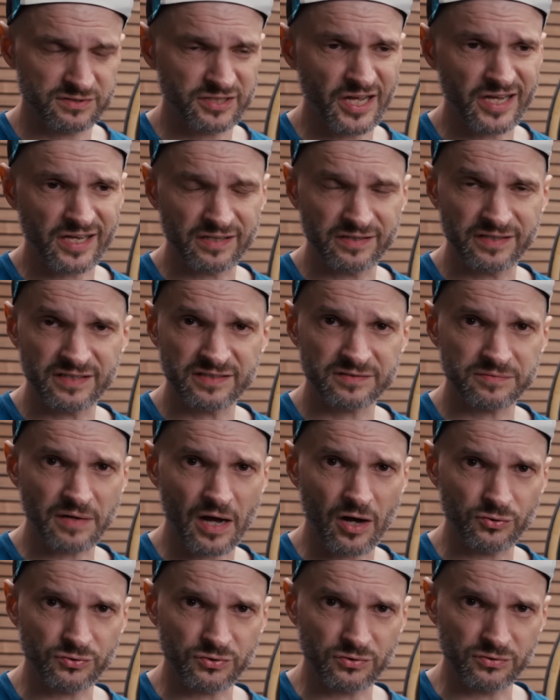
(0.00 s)
taking this
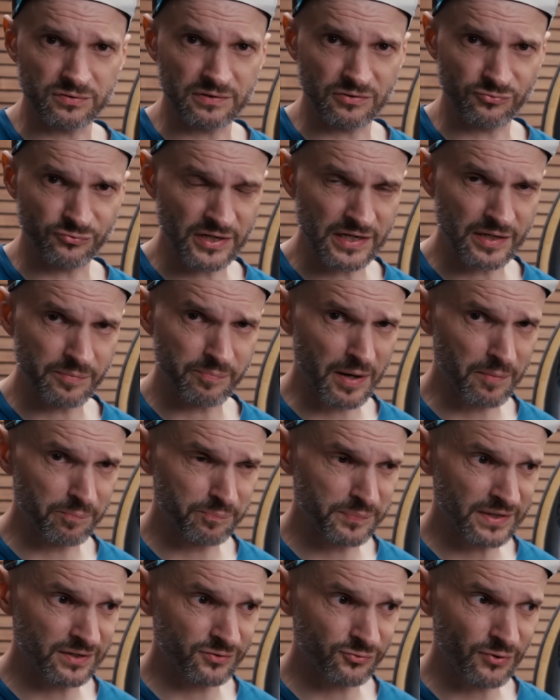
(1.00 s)
out on really
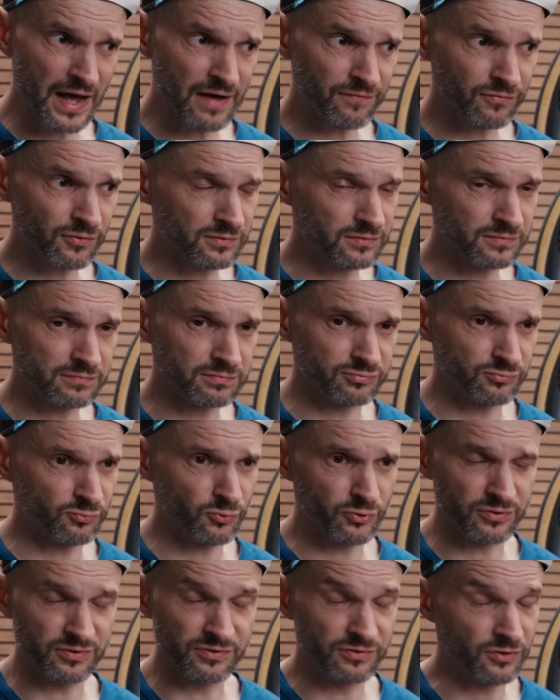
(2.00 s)
bumpy gravel
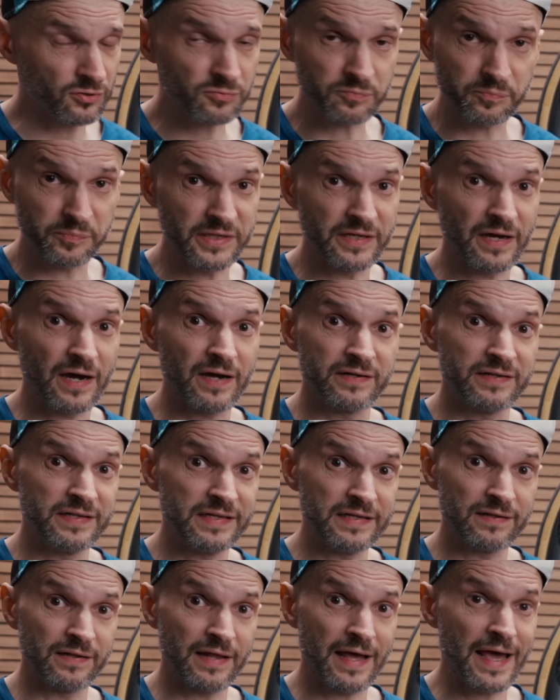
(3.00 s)
would not be
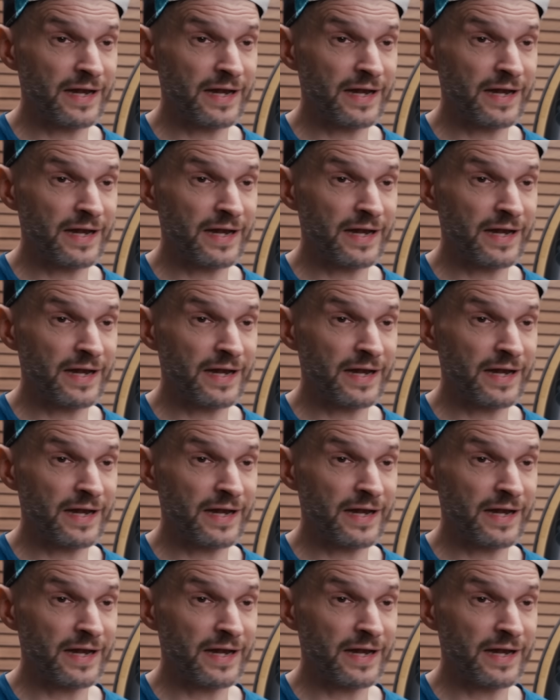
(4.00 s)
ideal